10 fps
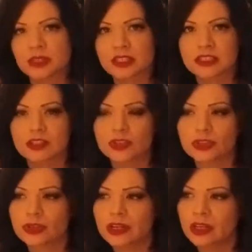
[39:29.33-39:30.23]
to do.
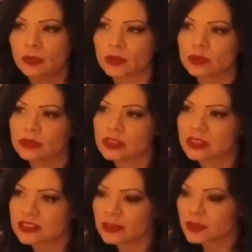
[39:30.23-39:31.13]
But when
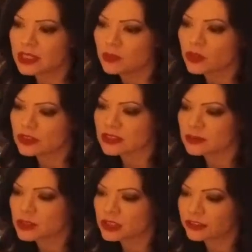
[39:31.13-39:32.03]
somebody wants to
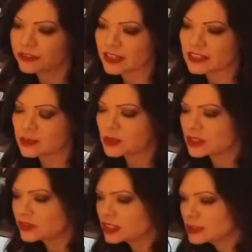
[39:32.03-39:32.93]
be your friend
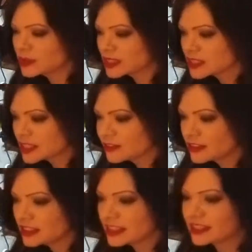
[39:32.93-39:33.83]
specifically because they feel
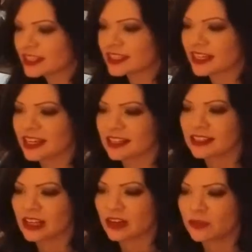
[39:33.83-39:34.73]
like they can
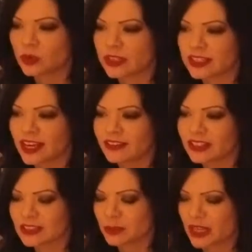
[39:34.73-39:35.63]
avoid having
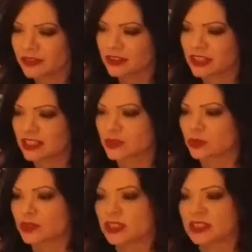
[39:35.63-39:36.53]
to pay for things, or
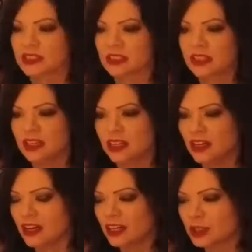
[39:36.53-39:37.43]
because
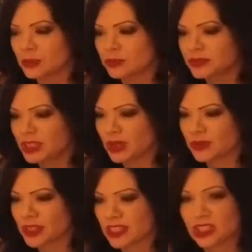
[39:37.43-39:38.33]

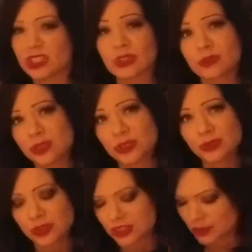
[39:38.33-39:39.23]
they can use you
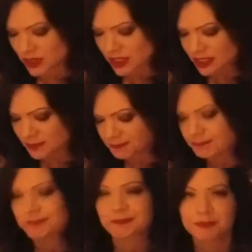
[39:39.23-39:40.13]
for something,
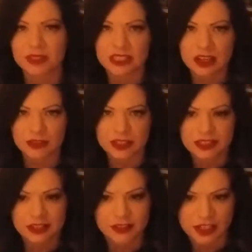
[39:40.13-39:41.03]
that's obviously
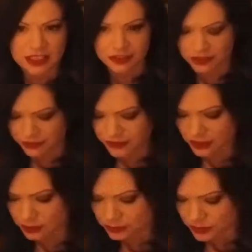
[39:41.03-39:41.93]
a very different
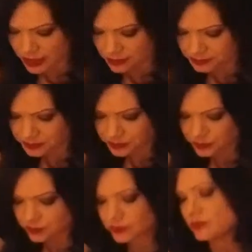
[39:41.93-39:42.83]
feel, right?
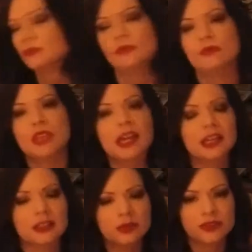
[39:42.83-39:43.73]

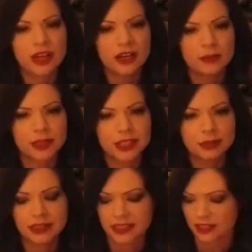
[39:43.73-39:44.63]
And we've got
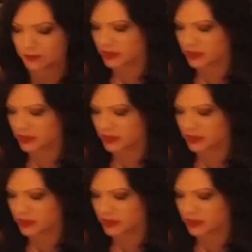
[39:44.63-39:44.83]
playa.